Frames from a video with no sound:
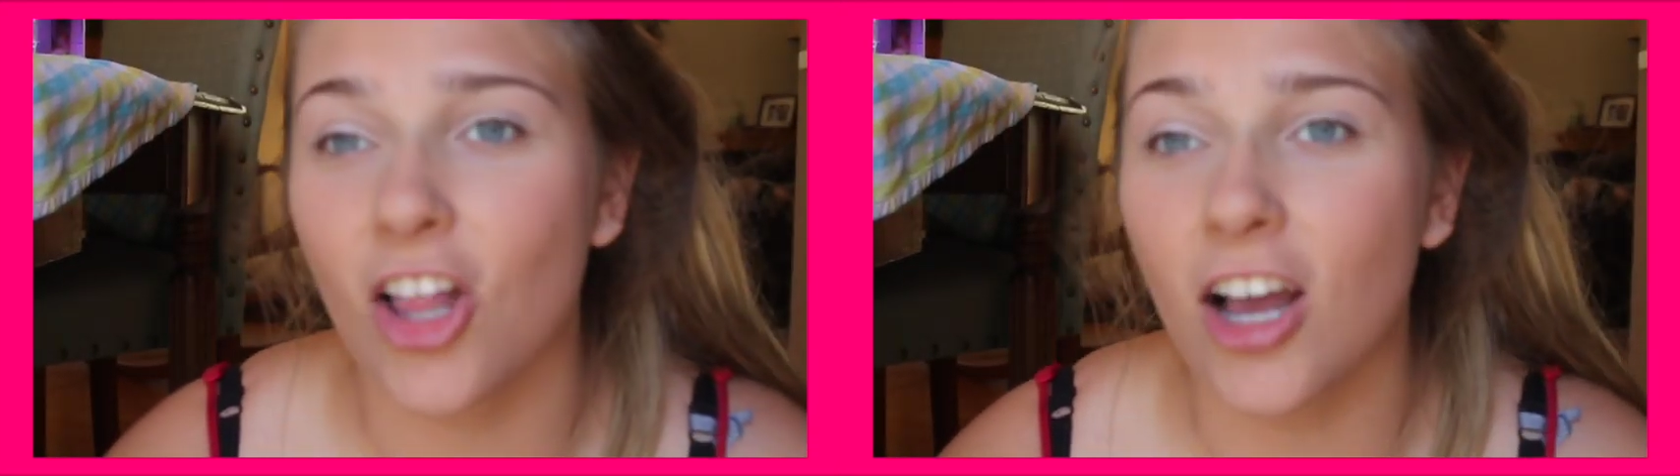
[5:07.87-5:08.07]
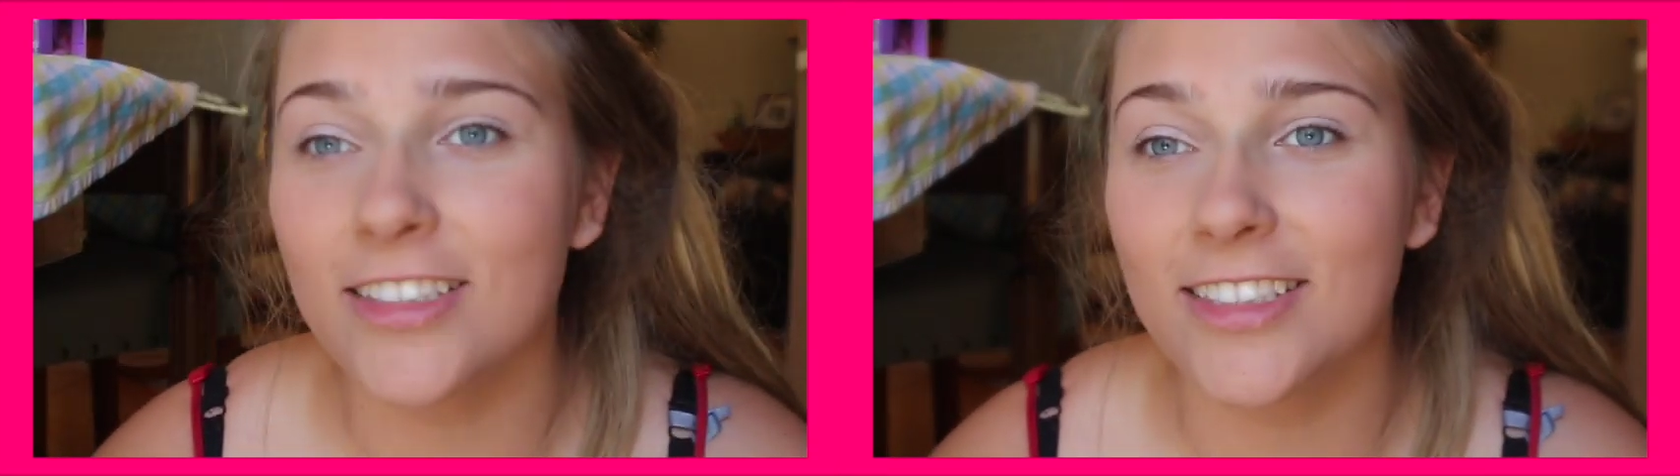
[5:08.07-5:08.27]

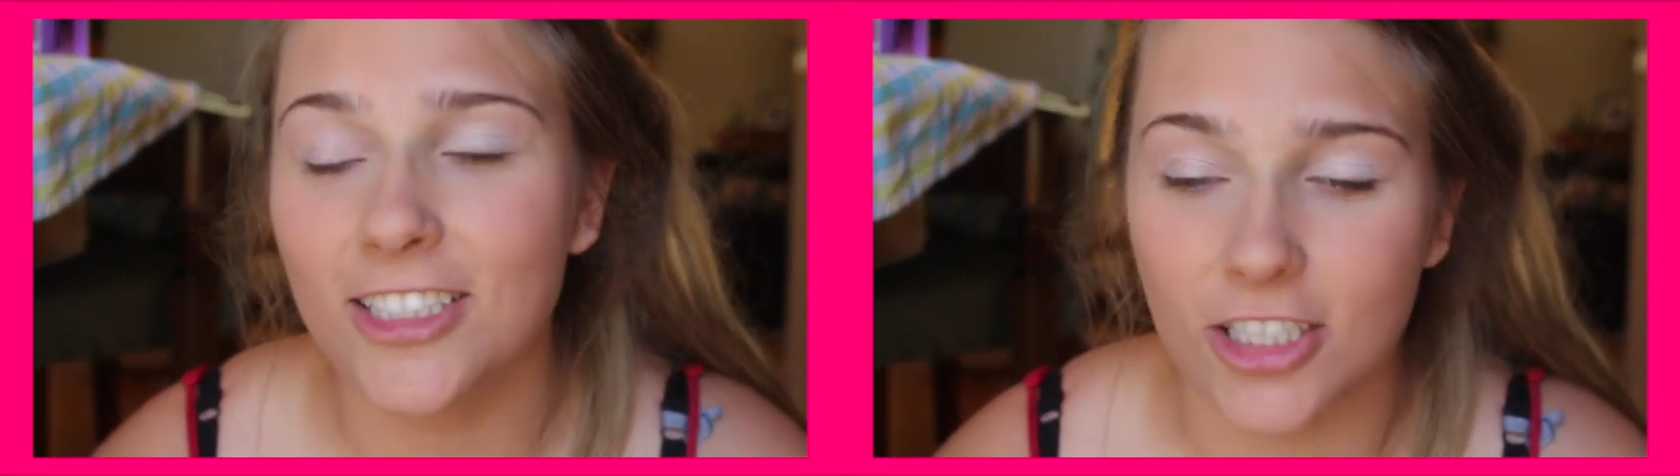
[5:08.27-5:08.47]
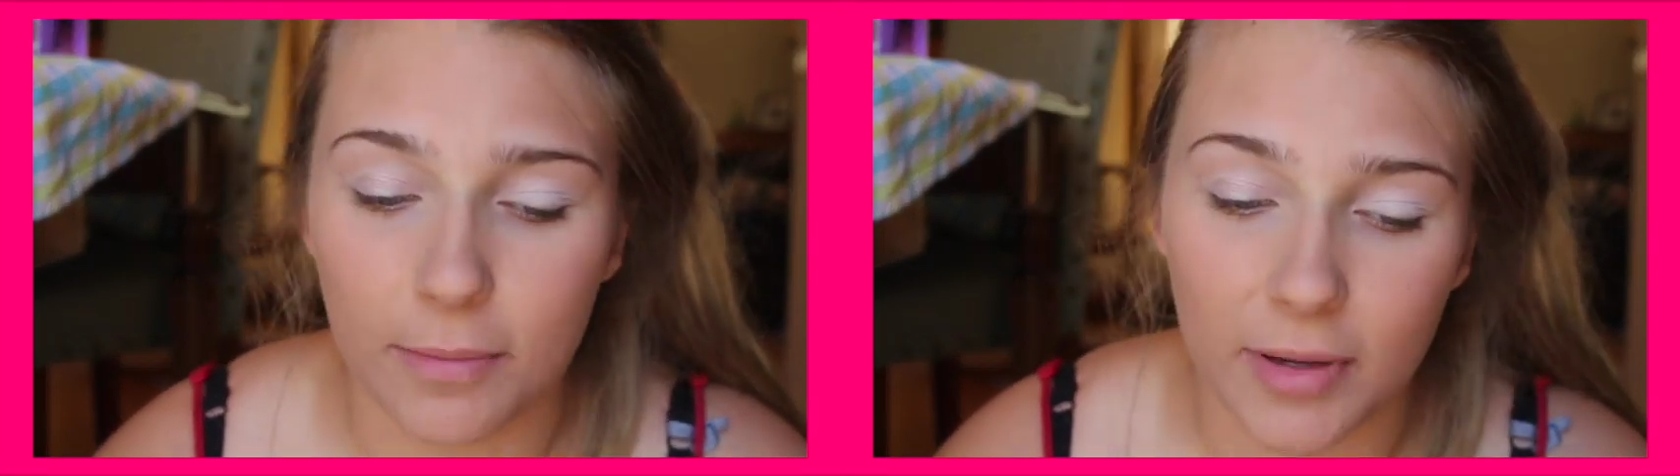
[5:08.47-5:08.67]
long as the
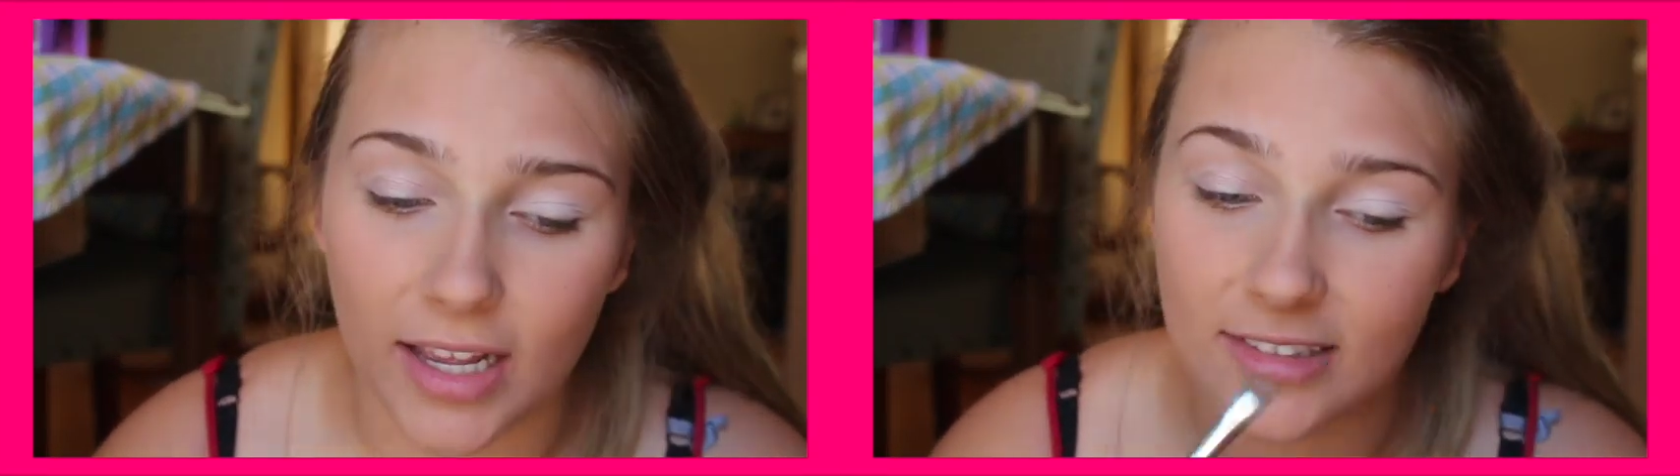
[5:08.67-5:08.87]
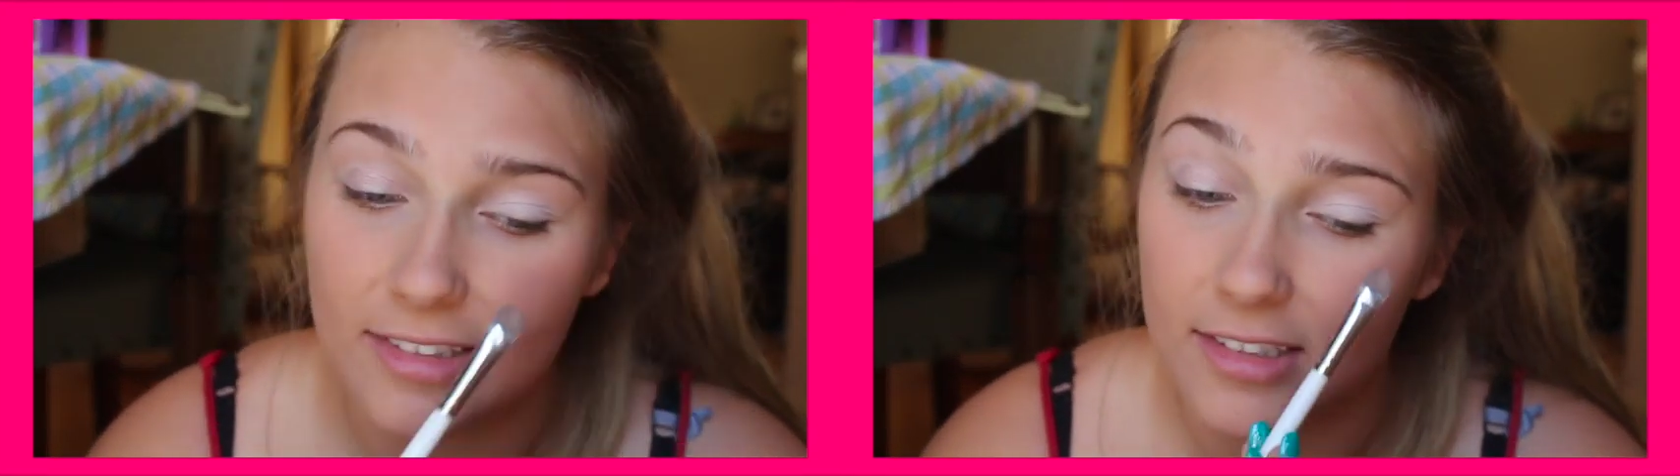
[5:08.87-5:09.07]

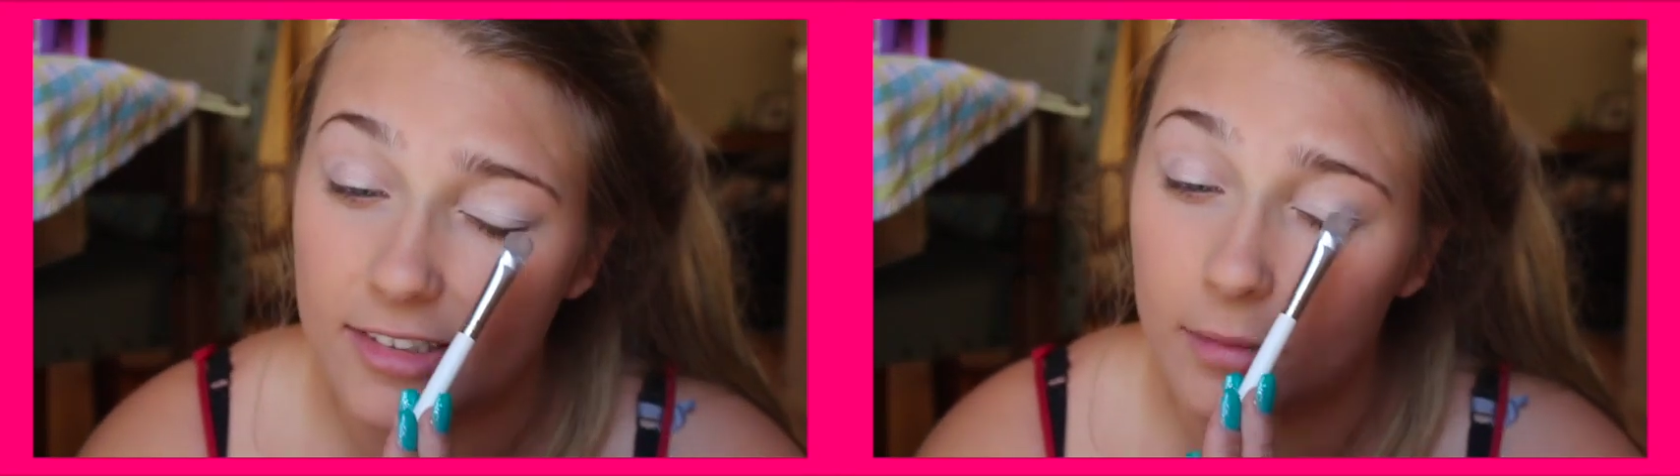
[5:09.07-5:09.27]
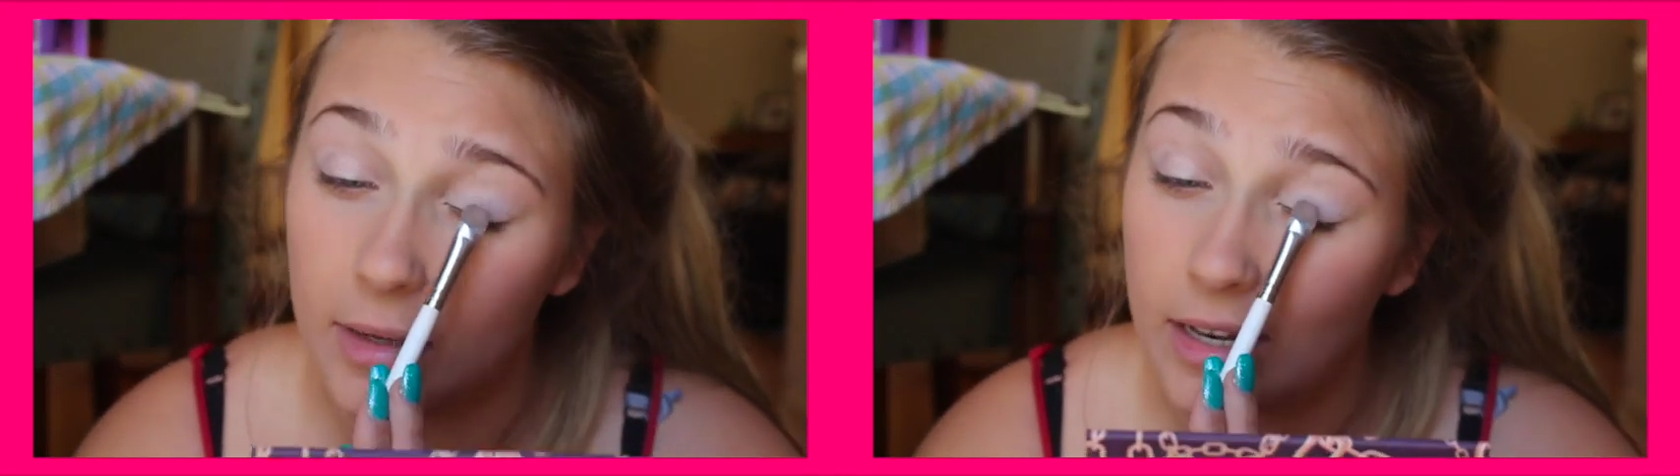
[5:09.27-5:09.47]
GPS doesn't
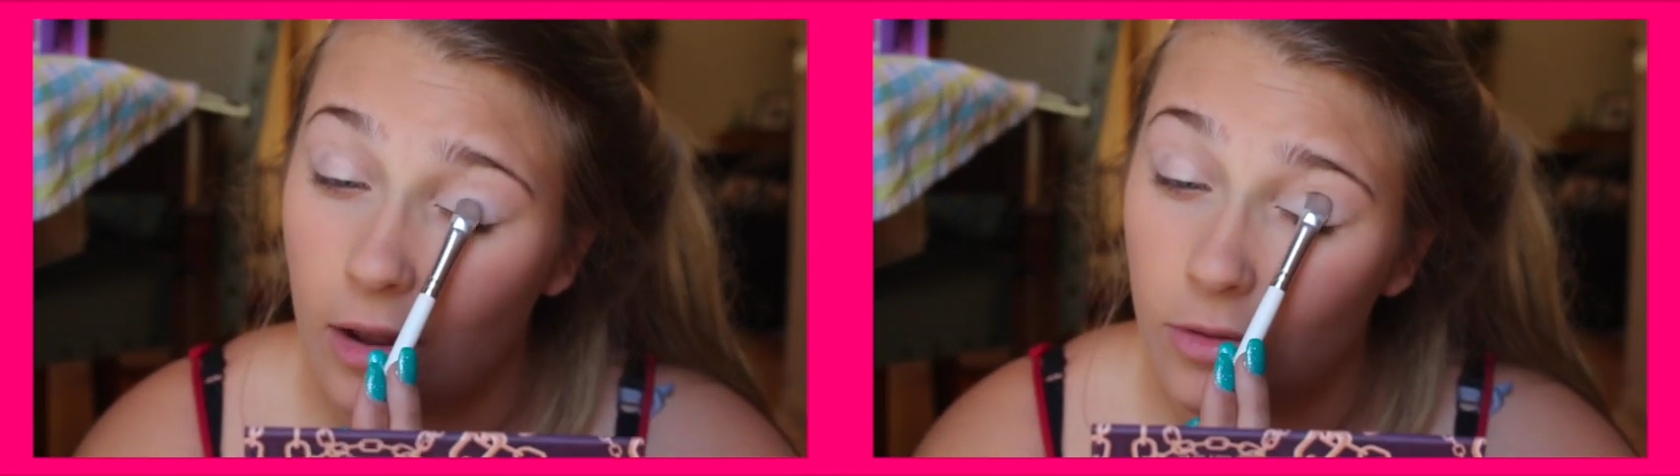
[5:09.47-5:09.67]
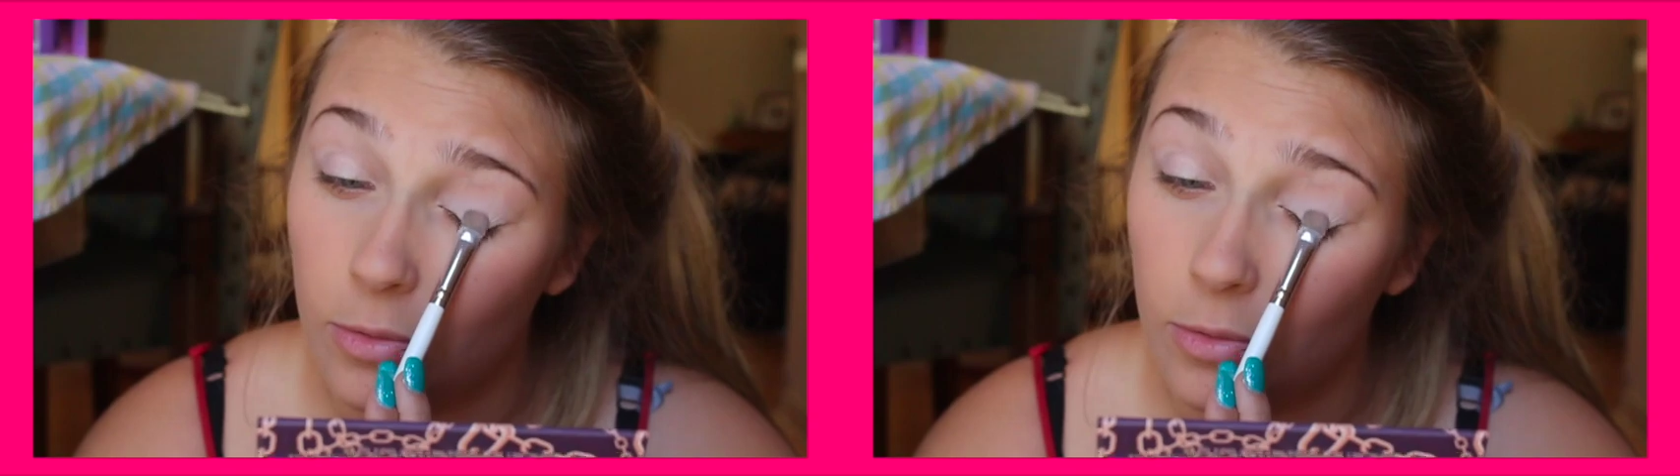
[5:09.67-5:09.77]
send me down